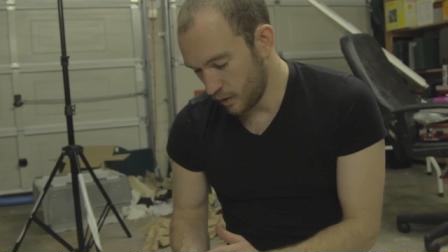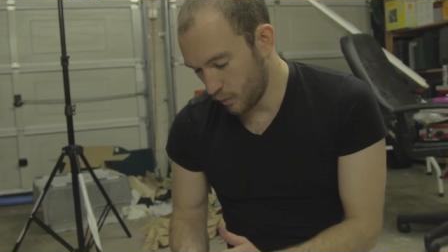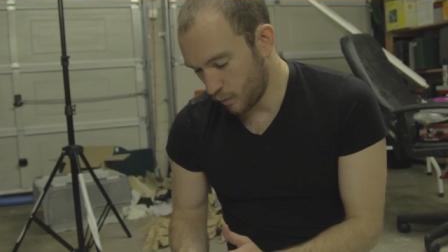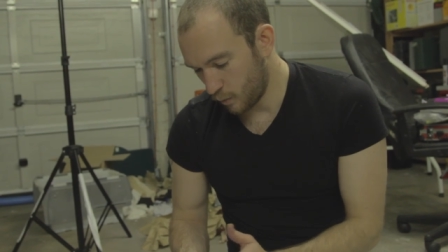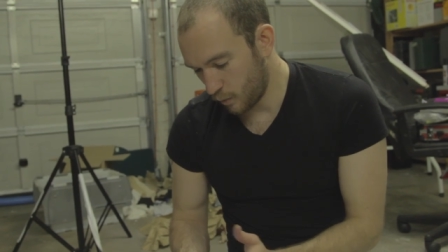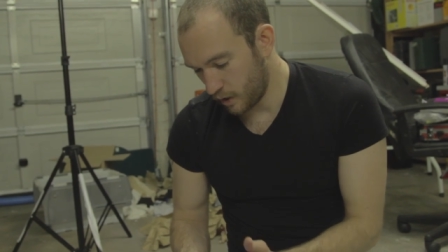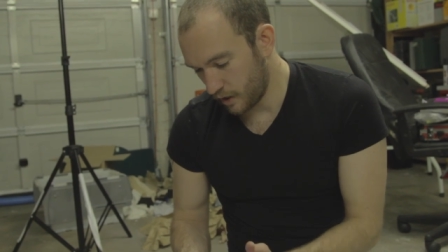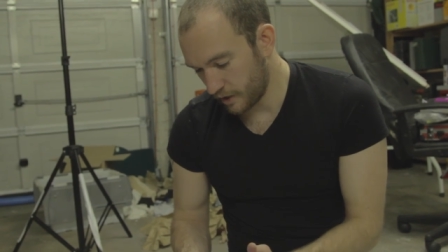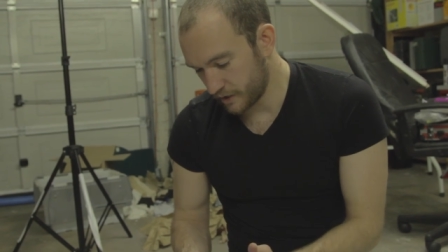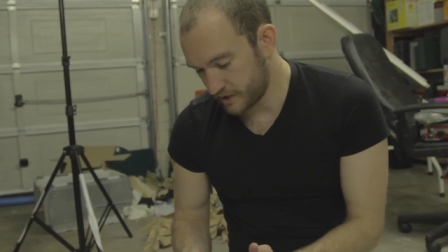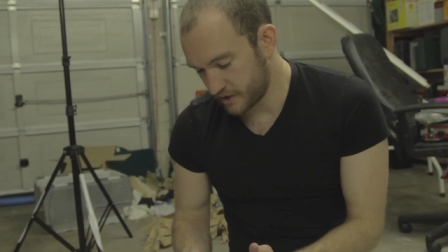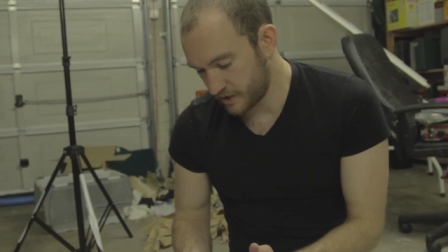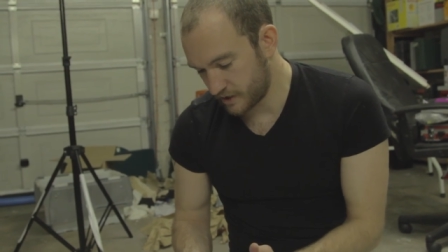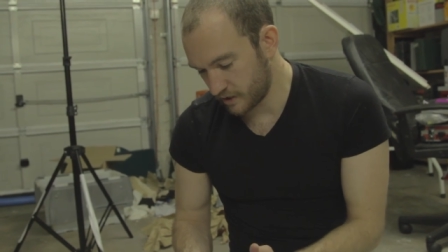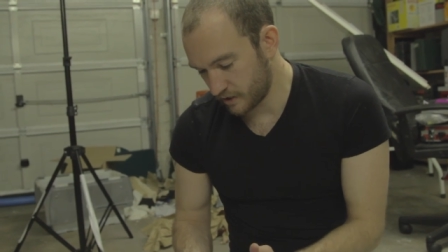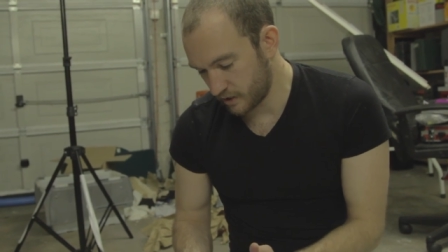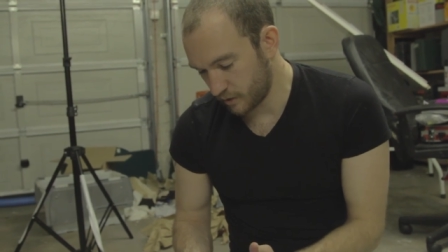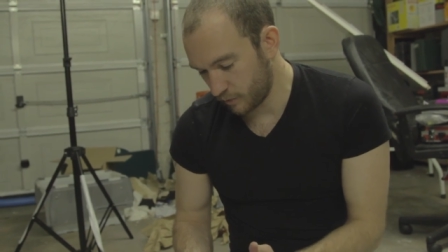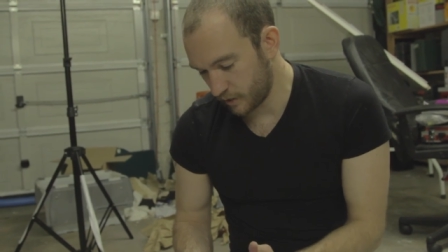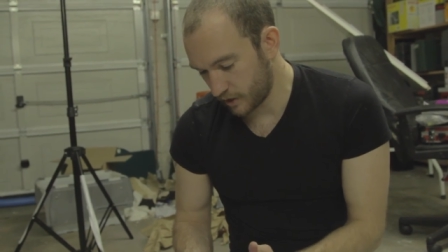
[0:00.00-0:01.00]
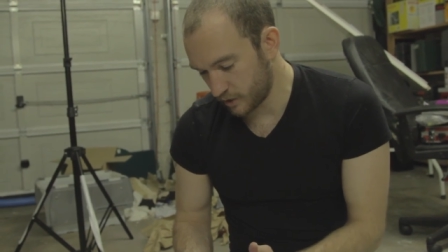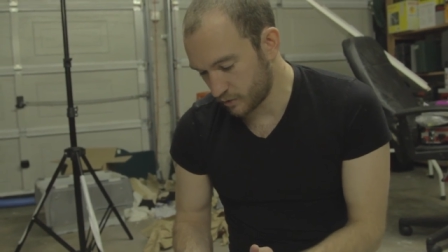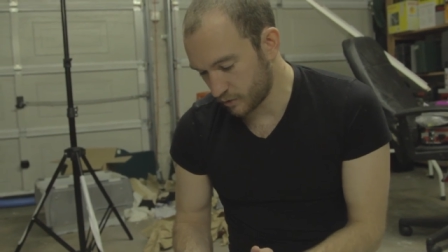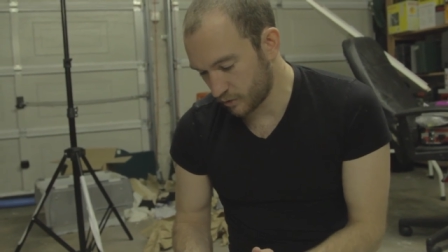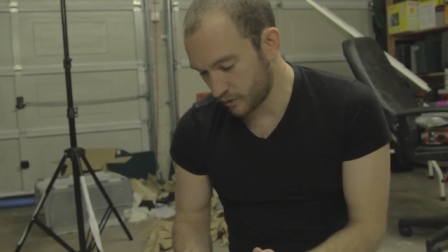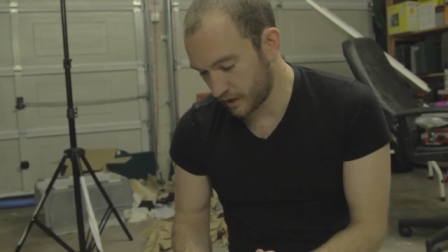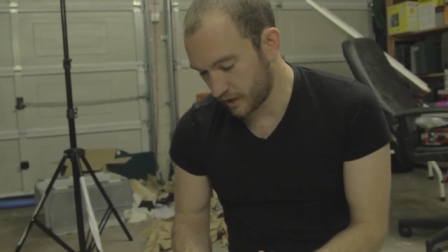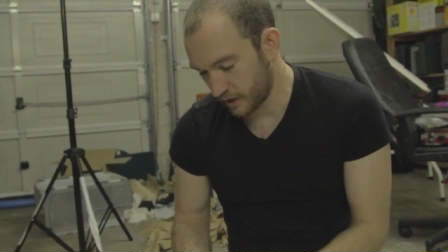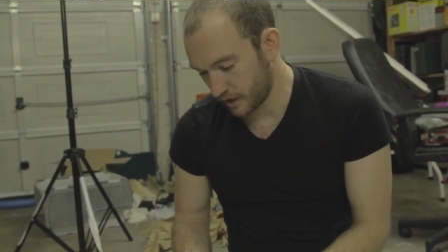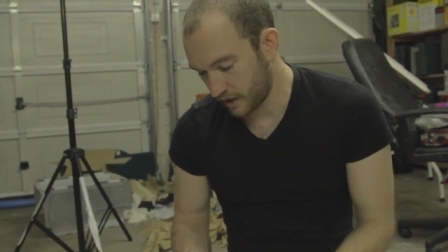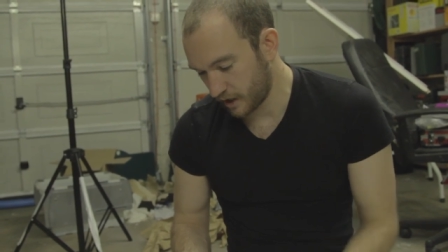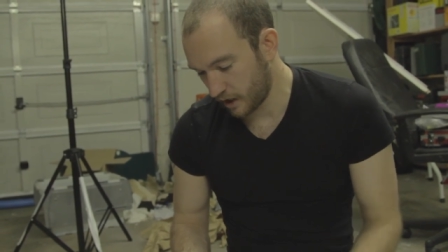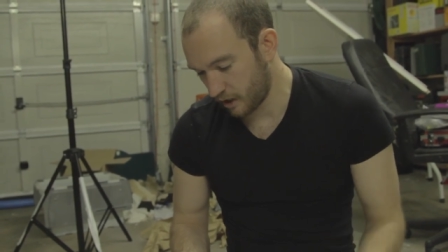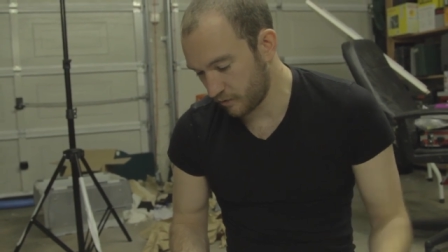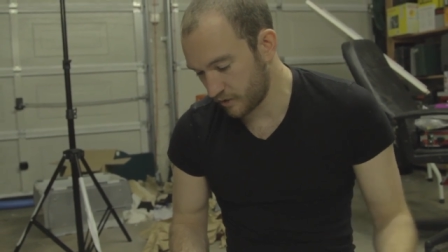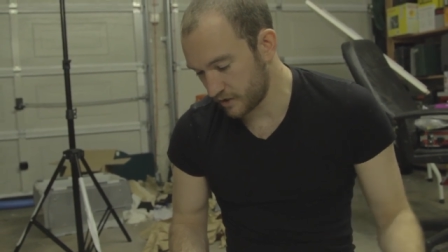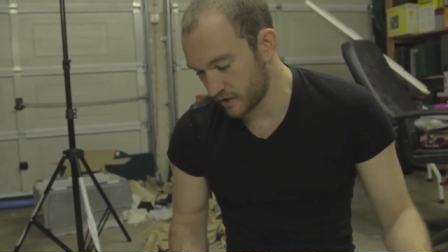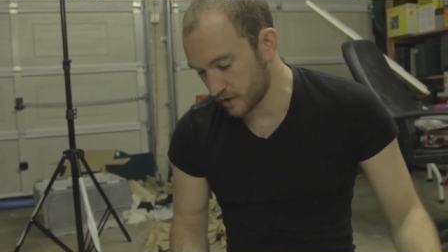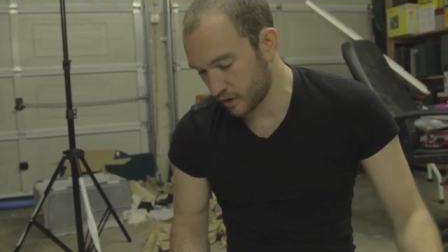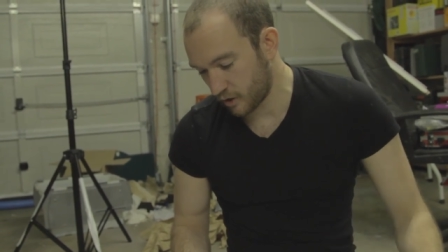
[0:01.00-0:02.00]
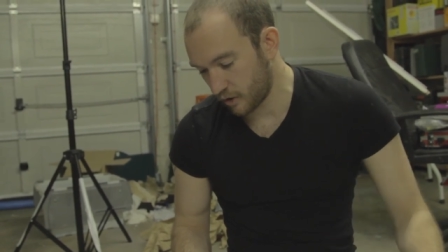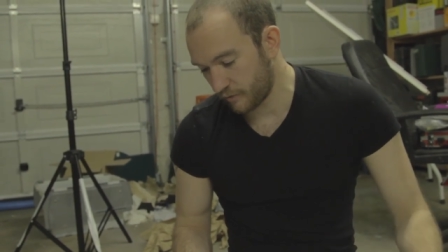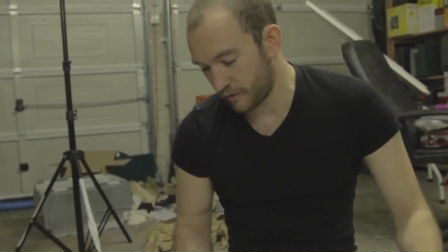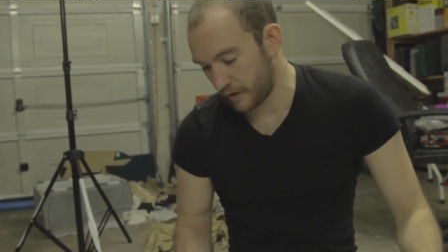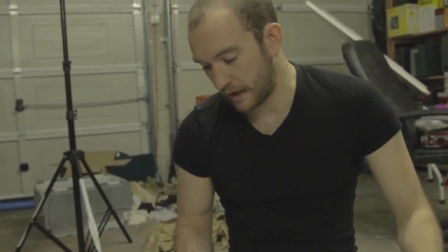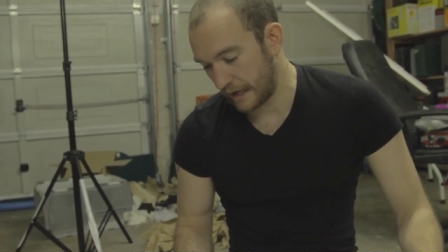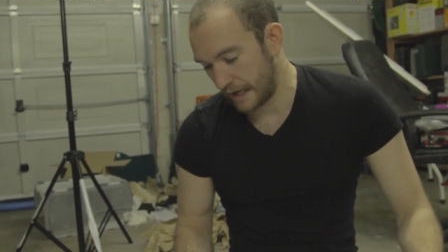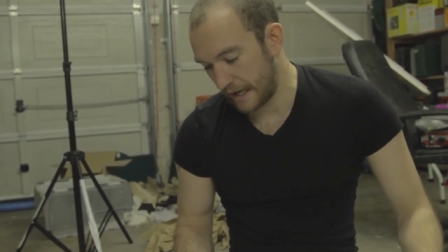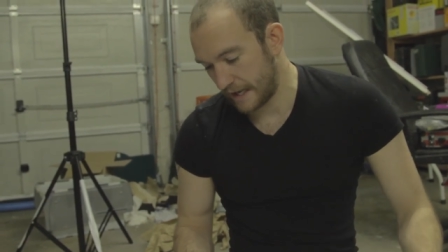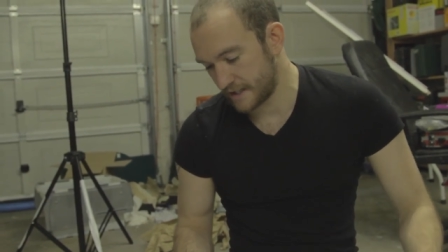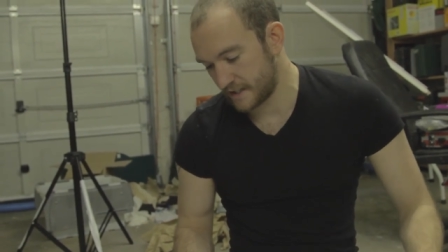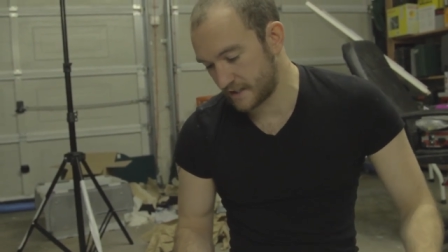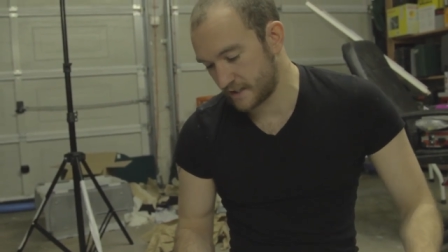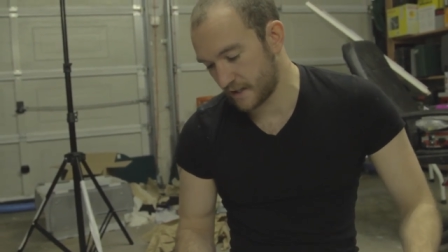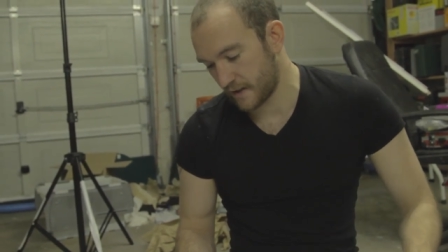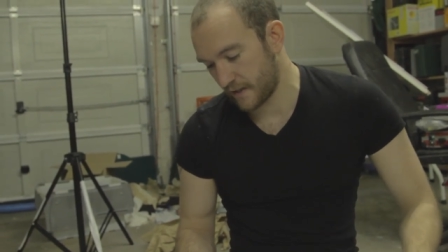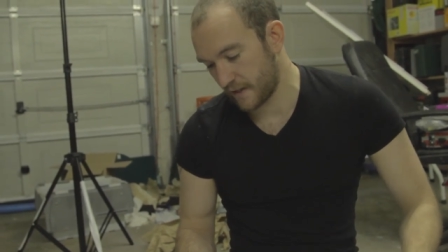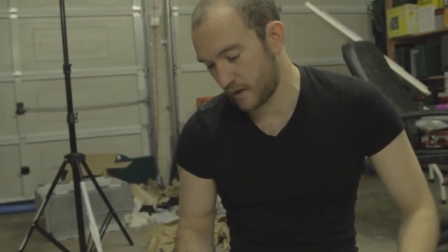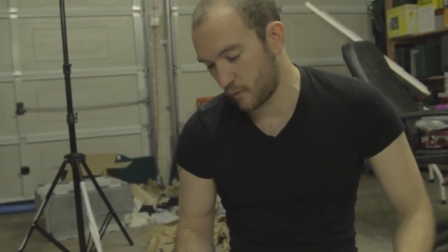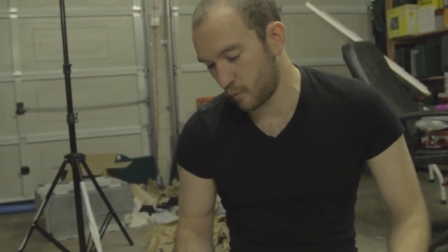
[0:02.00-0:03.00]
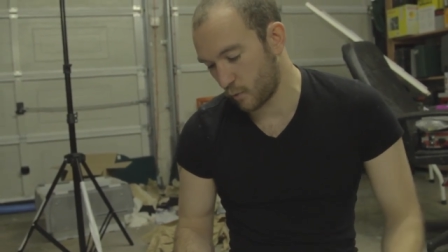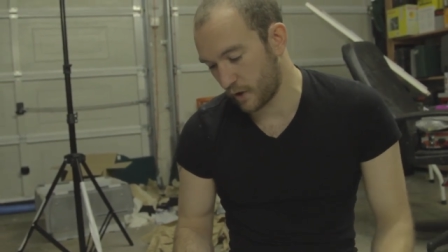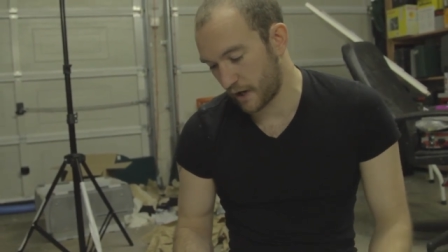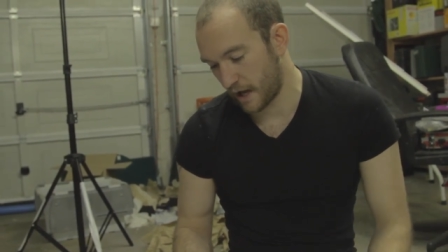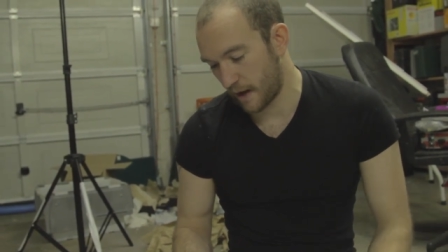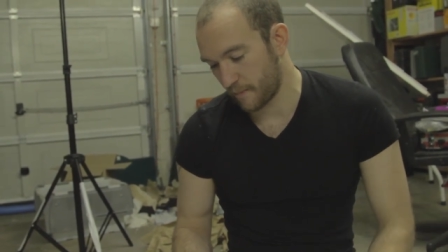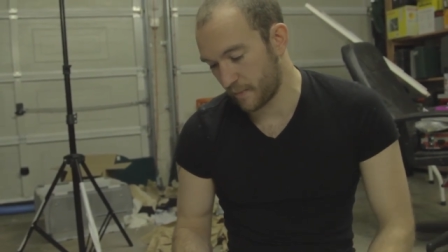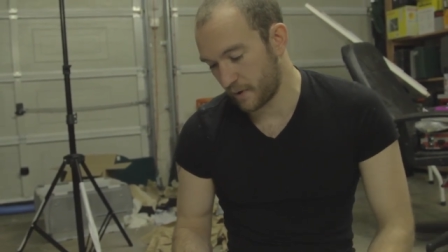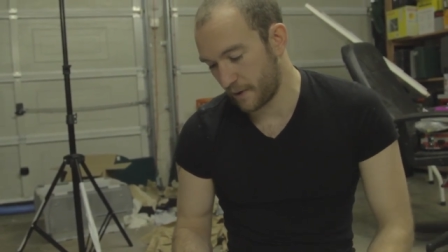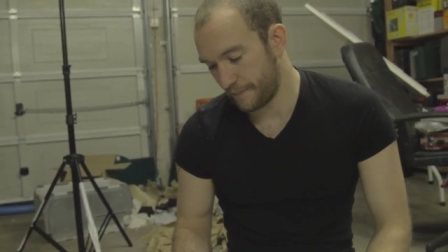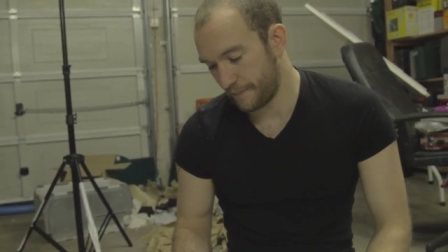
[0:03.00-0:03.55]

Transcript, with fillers: watts, that we are drawing a current of less than 1 amp,